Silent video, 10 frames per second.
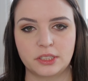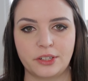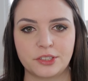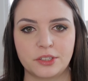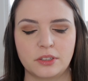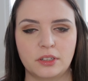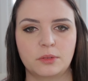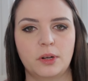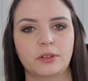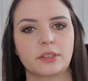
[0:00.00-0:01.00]
think I should have
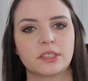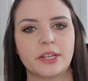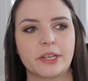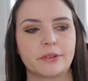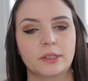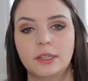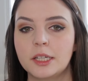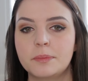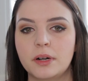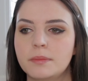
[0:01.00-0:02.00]
got a well done sticker and a
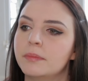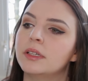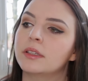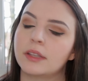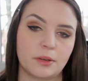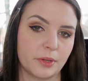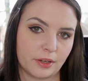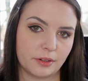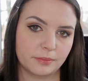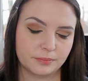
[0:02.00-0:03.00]
lollipop, but there we
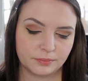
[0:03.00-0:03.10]
go. This